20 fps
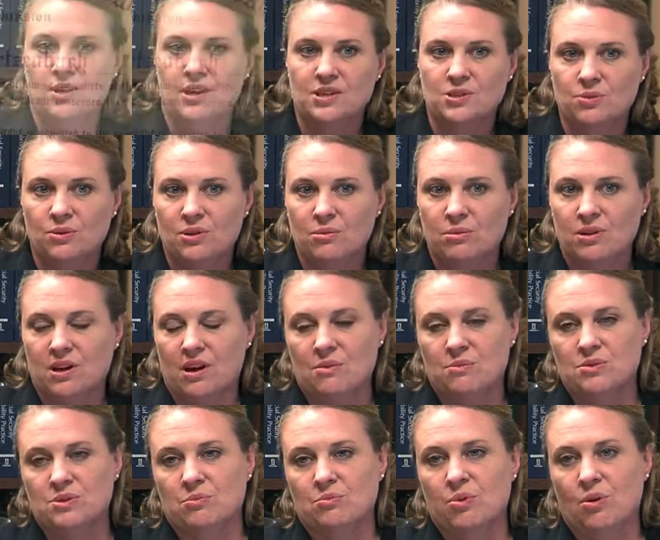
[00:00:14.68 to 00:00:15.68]
that's when it
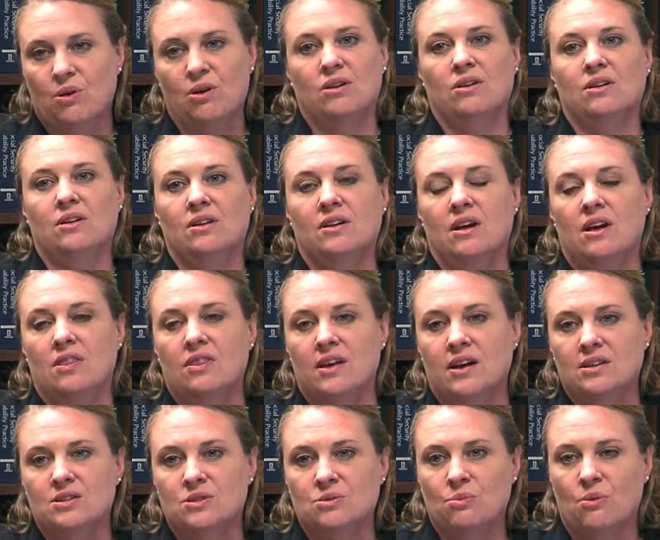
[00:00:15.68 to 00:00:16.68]
becomes important, and
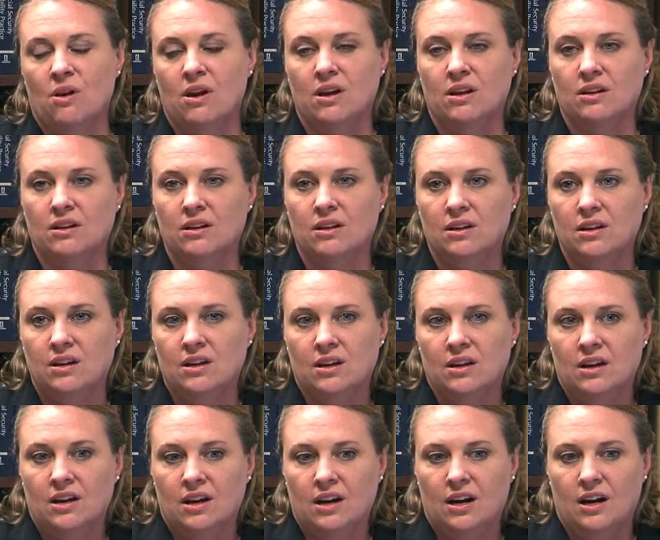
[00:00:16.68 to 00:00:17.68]
that's when
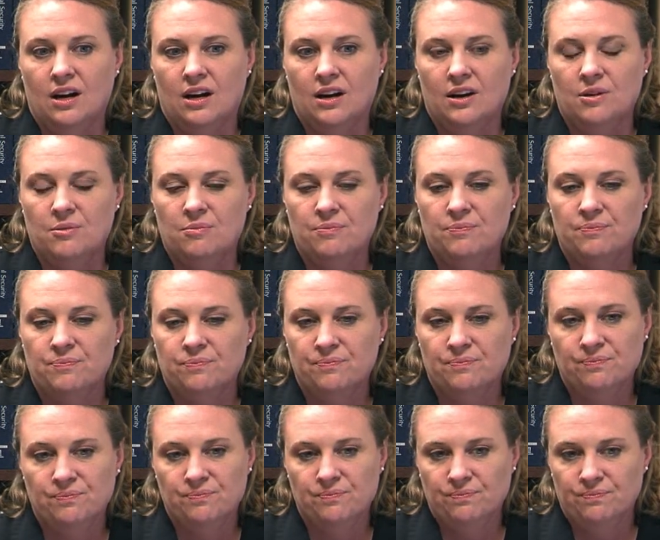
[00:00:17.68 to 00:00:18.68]

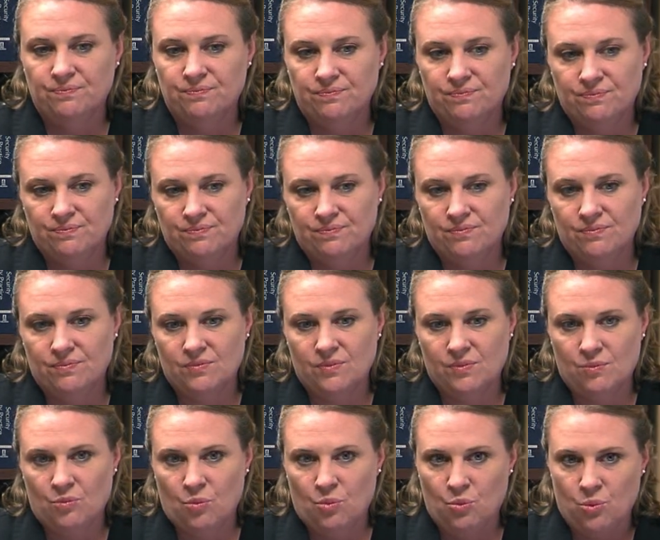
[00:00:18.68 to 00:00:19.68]

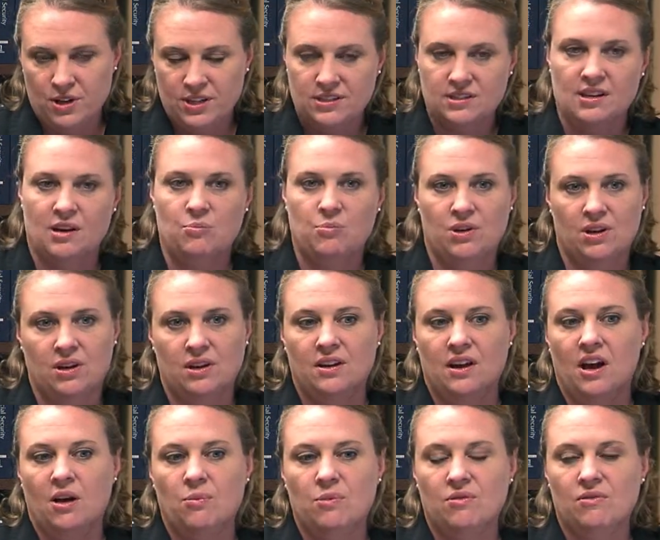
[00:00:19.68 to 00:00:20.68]
um, we step in and
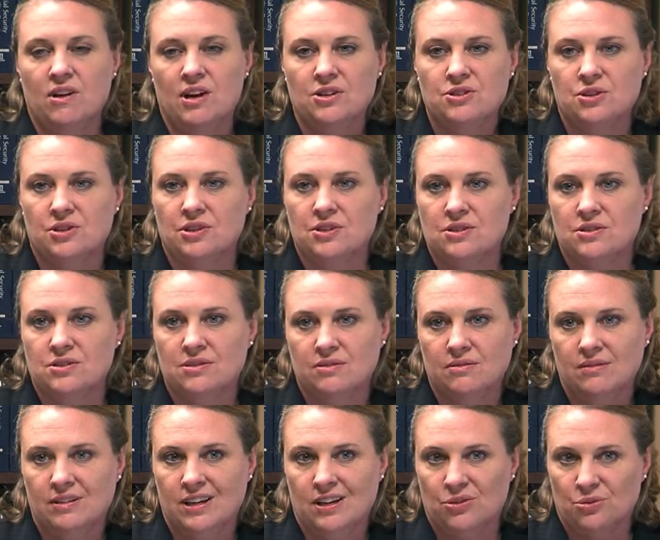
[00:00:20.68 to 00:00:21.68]
help the veterans
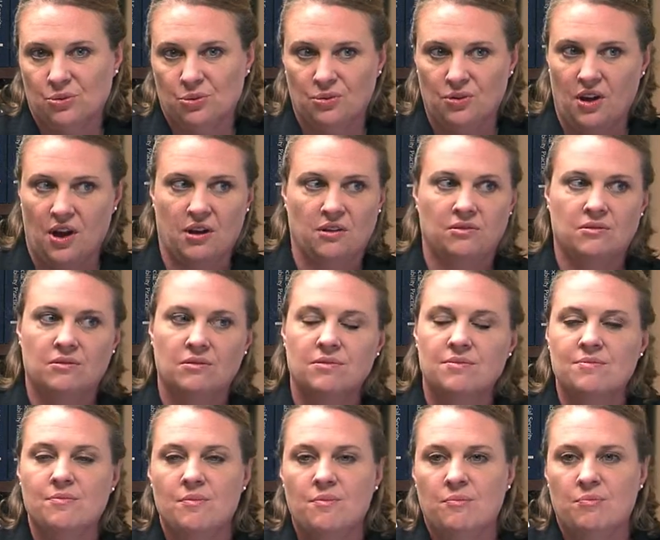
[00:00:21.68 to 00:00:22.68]
get through that
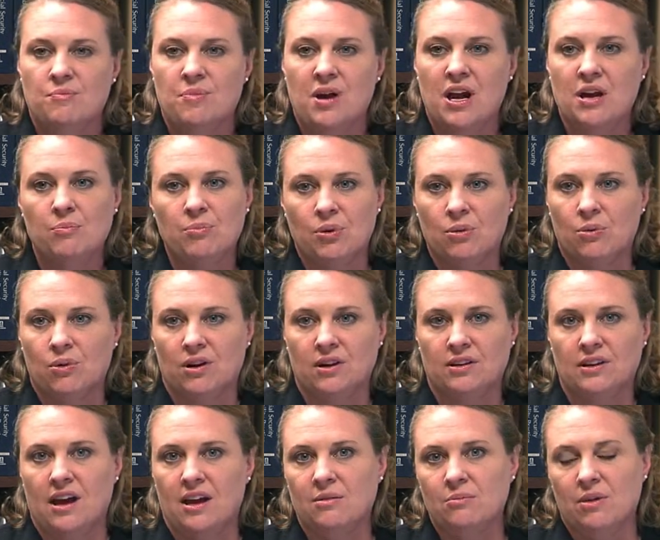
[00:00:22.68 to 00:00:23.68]
paperwork
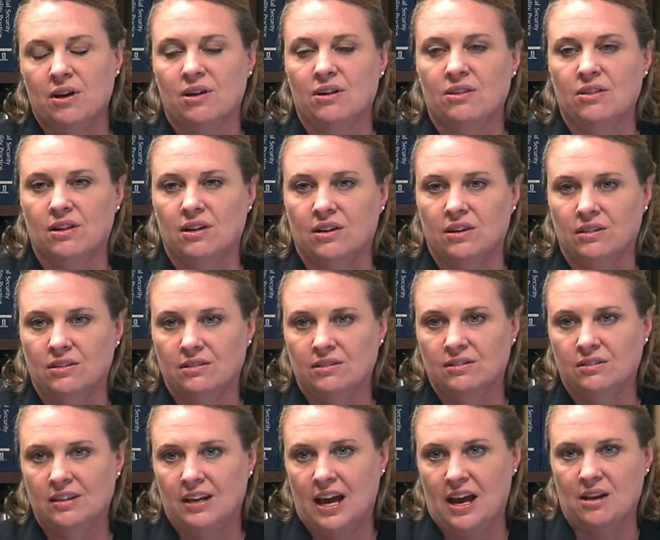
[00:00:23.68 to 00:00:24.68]
nightmare that
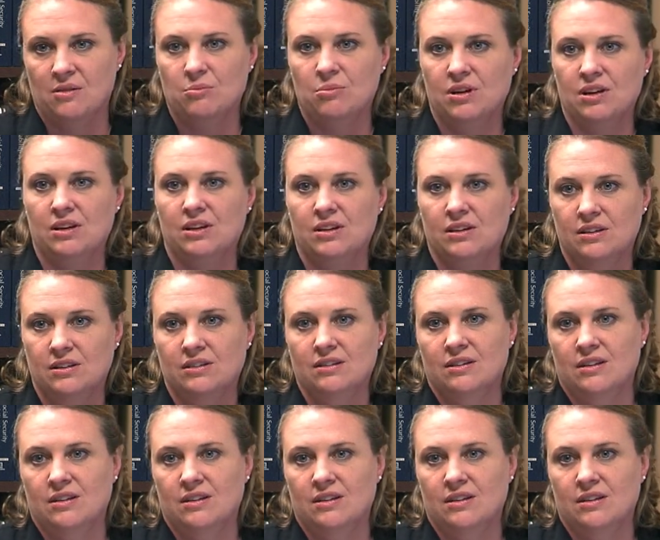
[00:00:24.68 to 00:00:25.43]
can be